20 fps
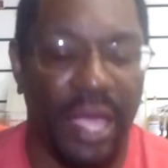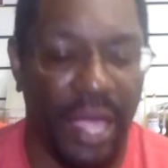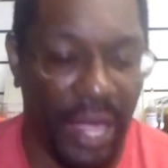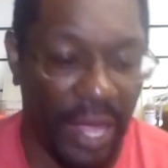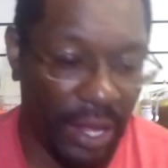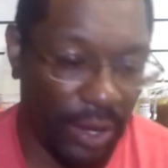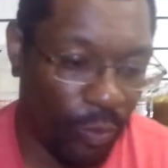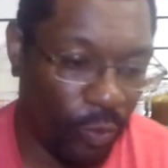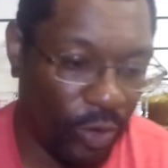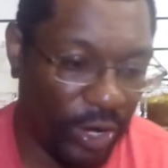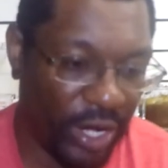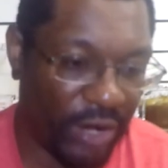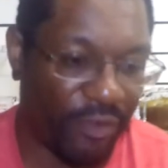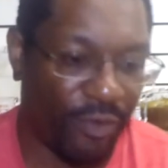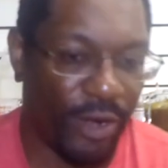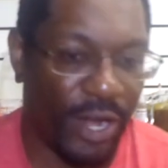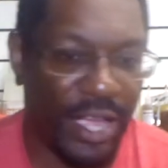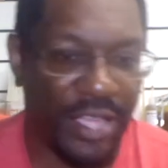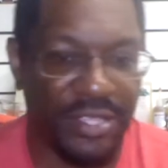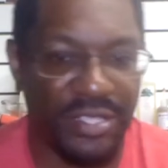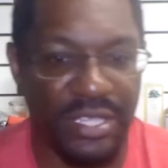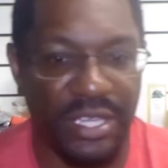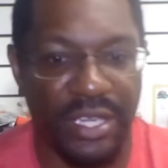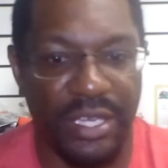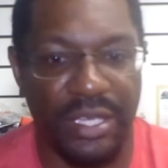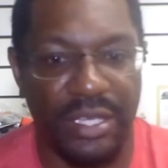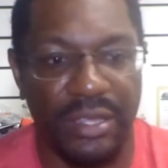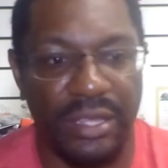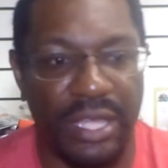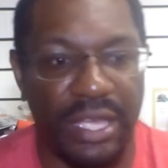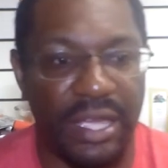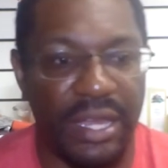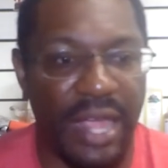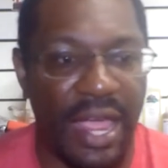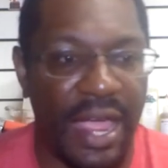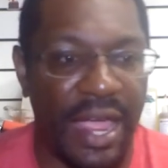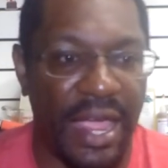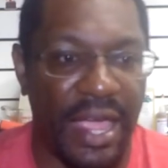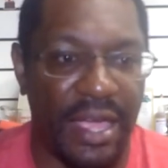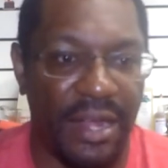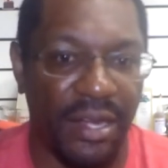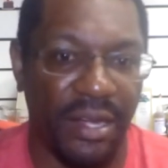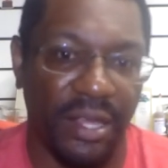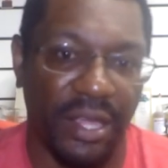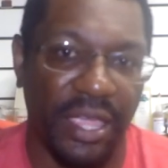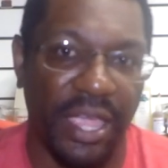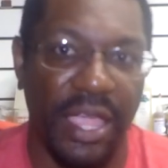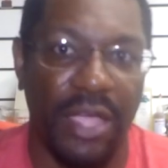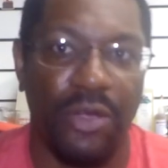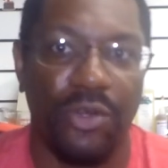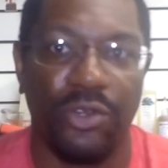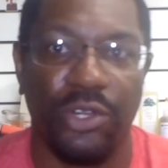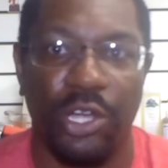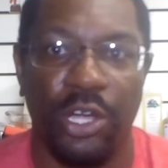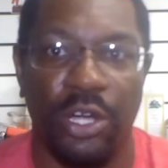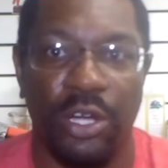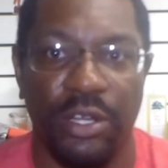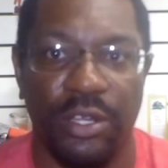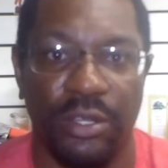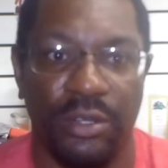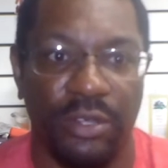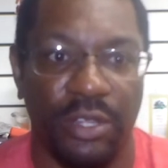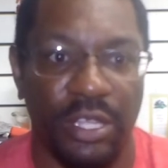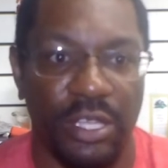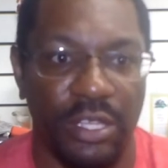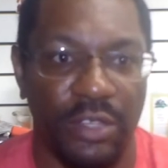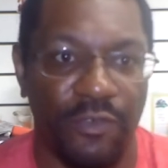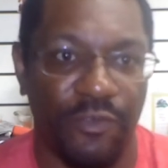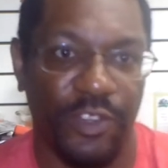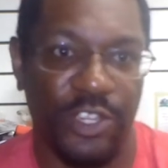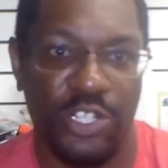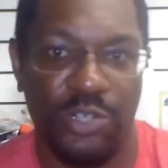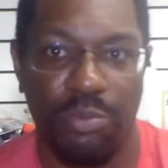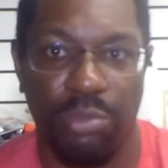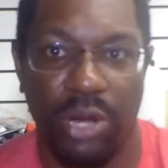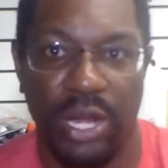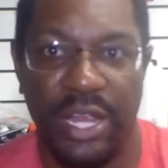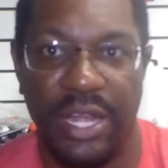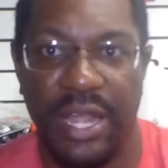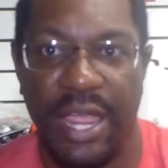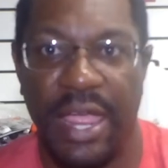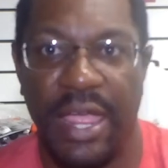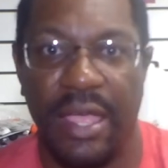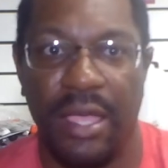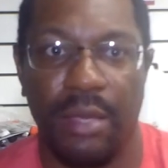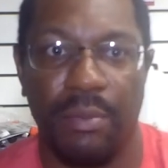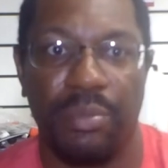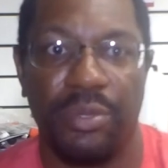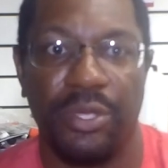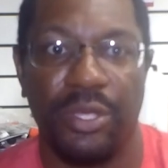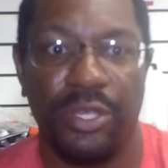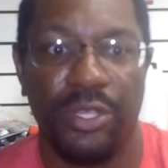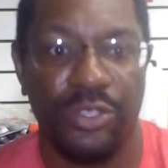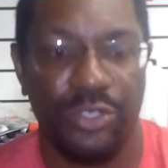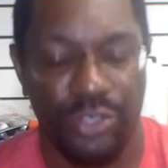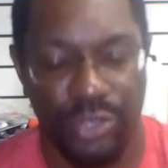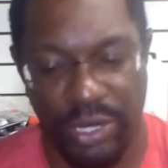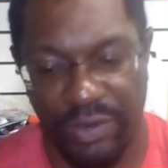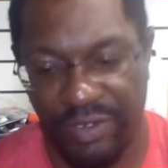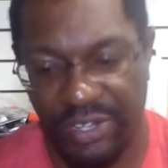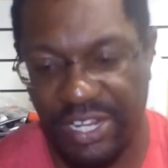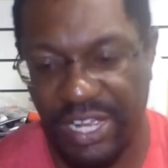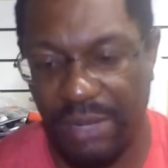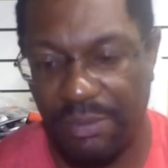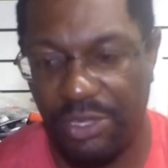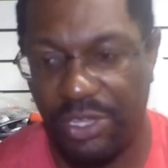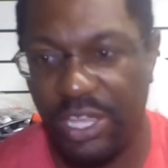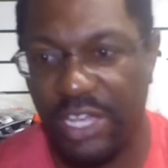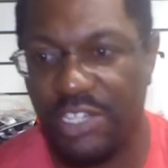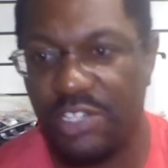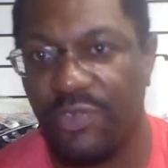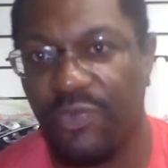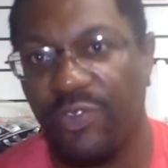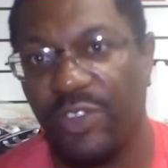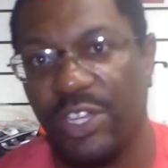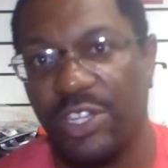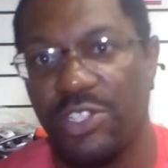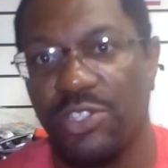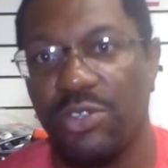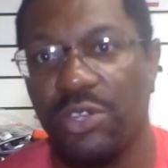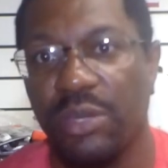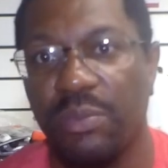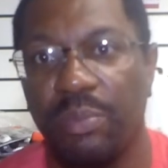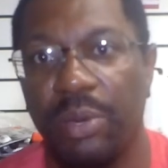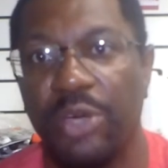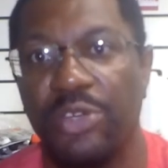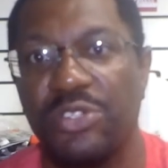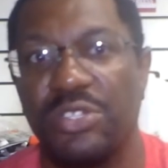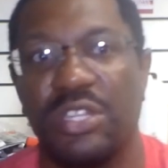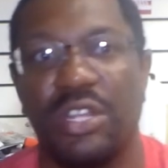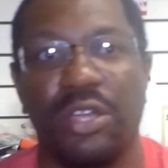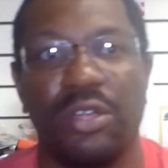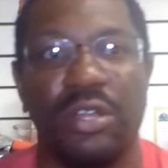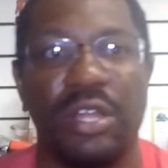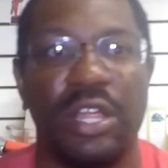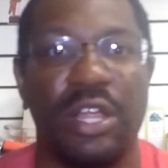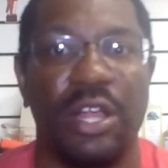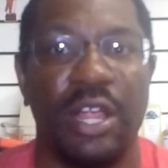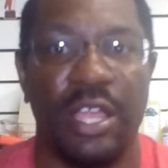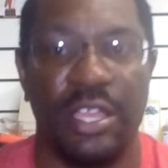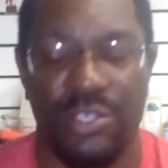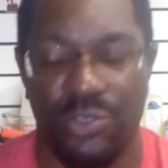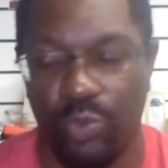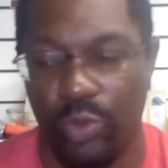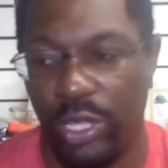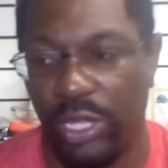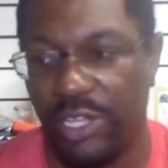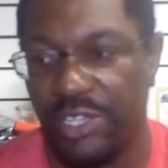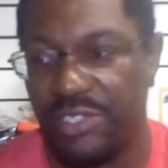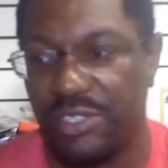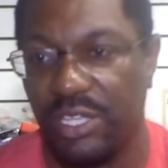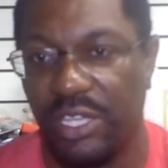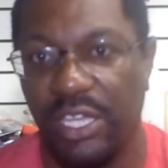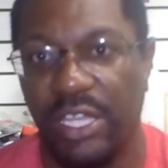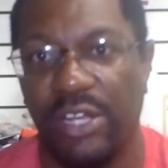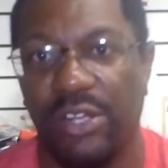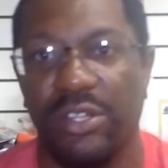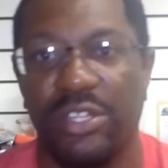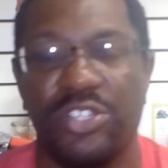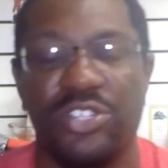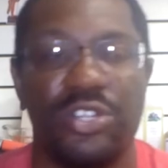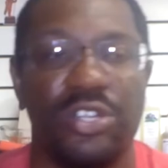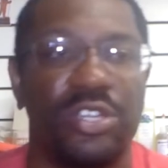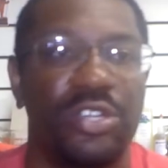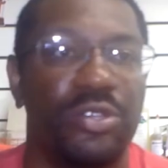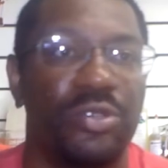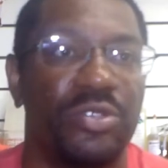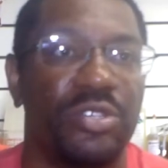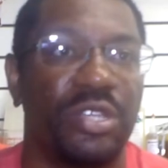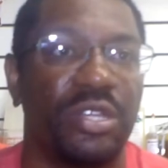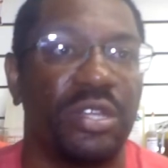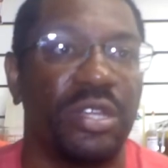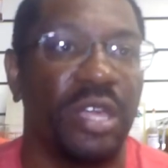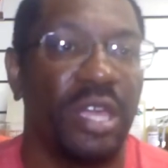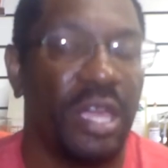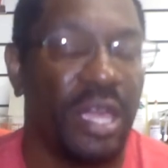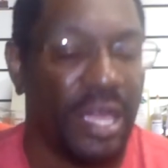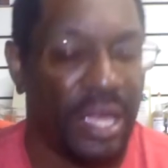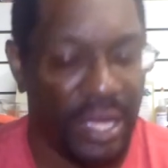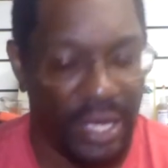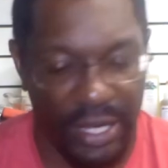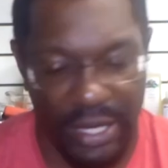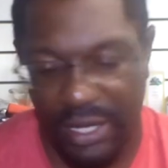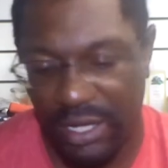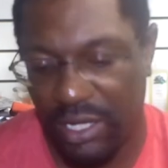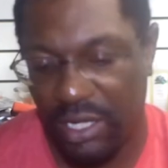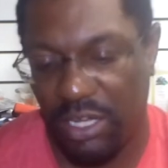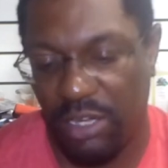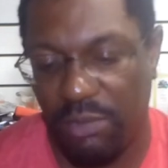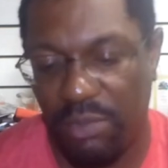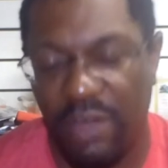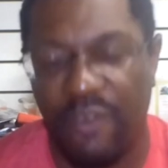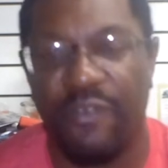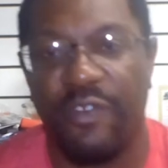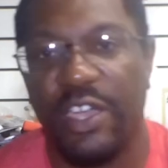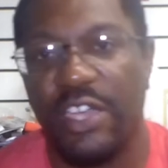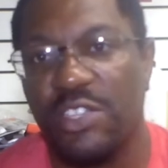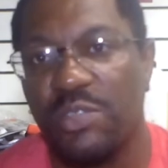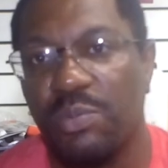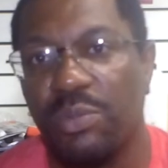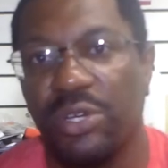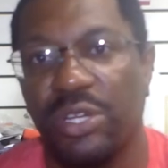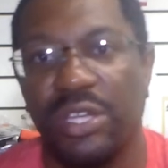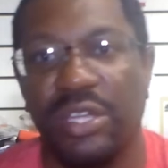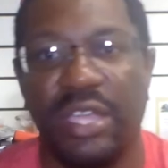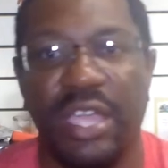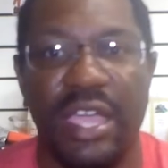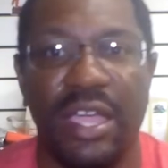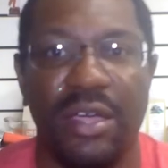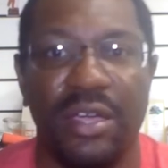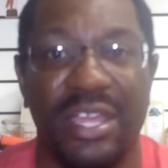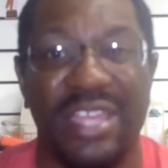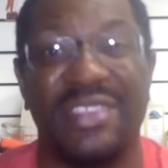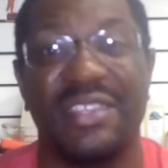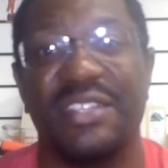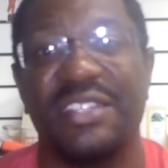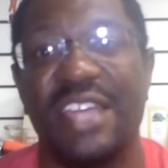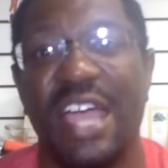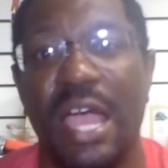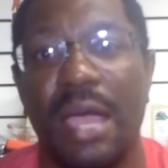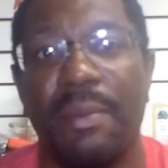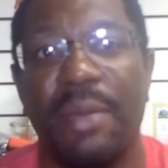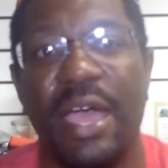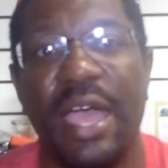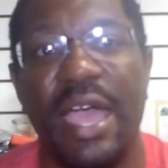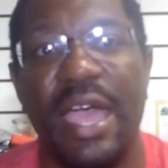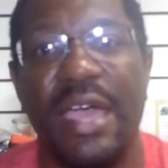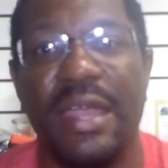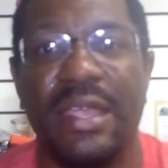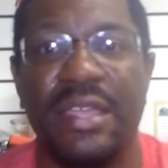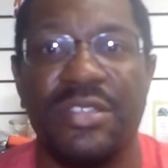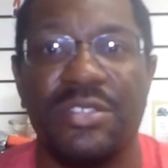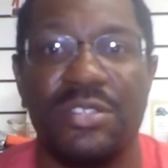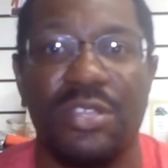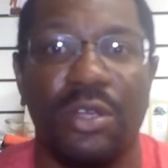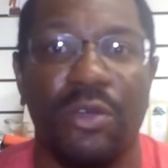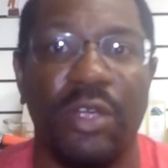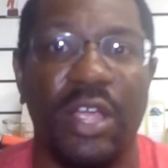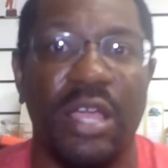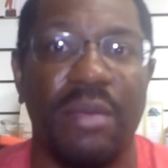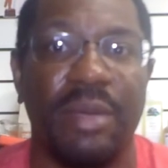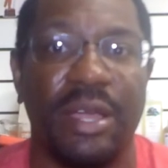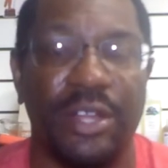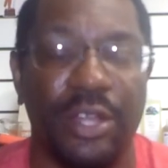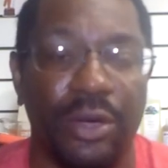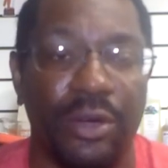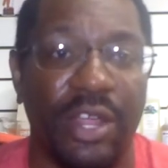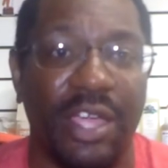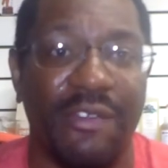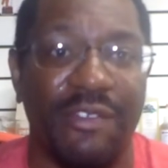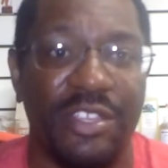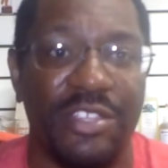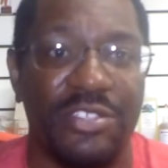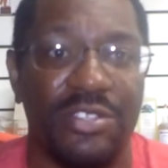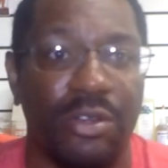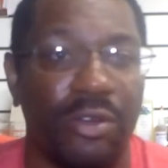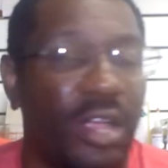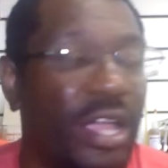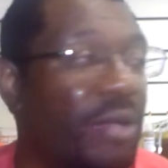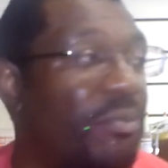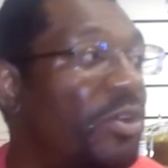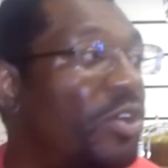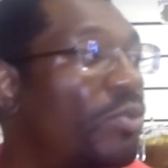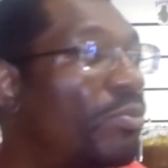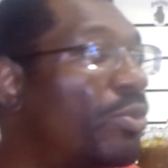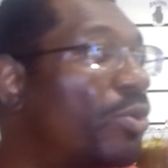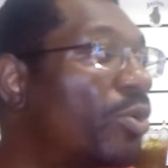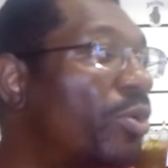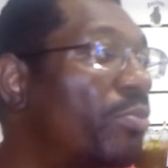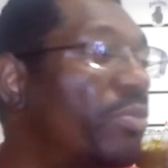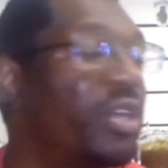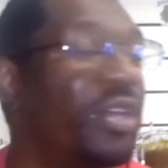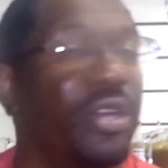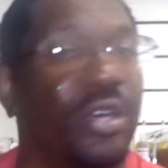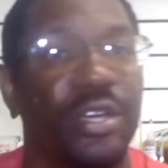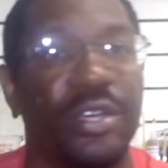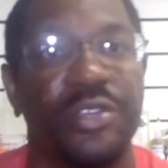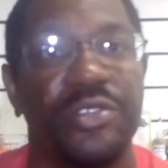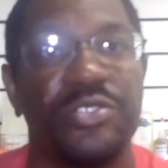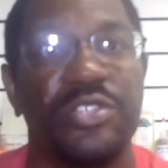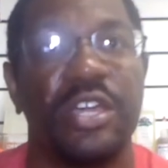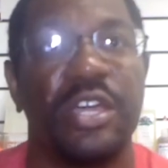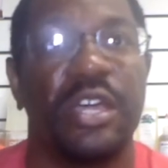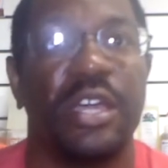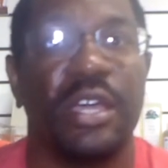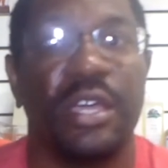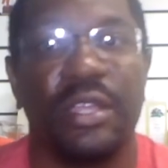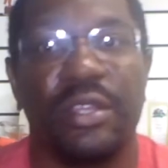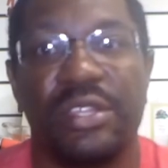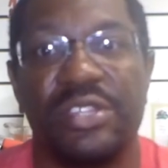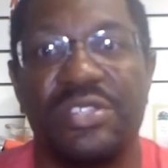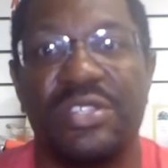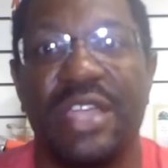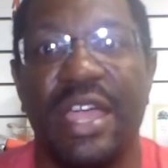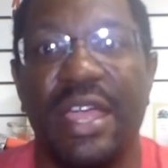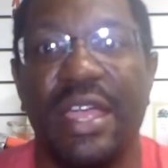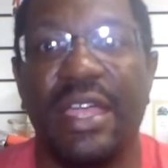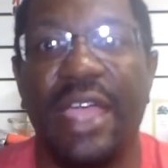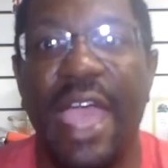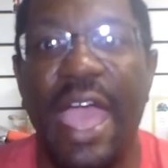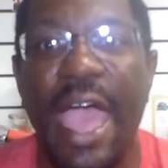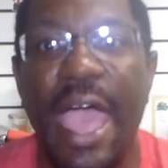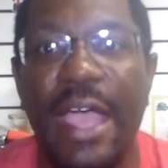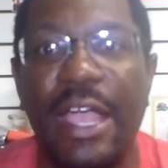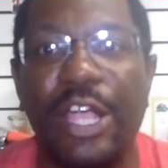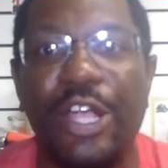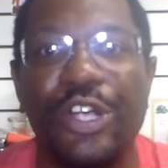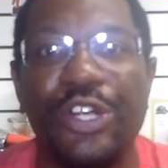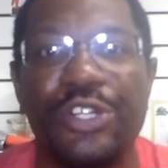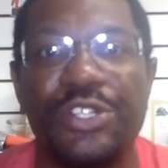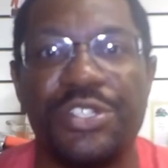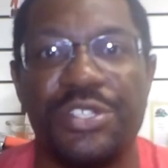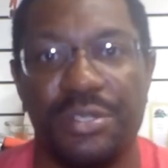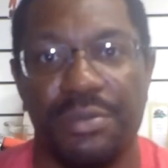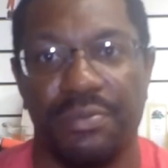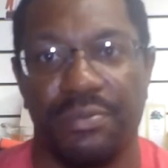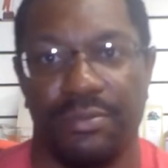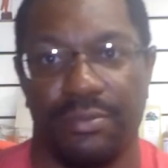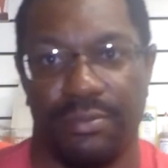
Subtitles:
And whenever I said that I had an account on the Fishbrain app, so every time you catch a fish, you can post it on there, as well as the gear that you're using, my Facebook account. At the time I had Instagram. I don't have Instagram no more because these dang hackers